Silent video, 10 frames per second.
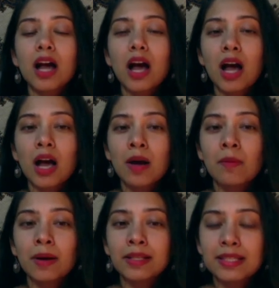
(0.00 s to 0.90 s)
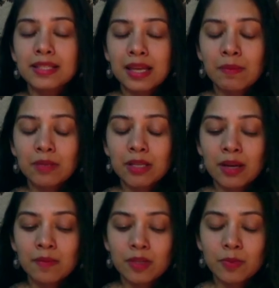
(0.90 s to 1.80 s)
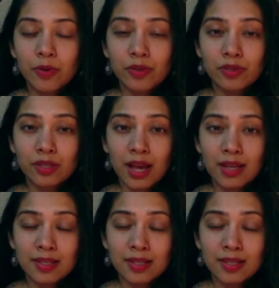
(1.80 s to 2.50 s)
At the same time, this person has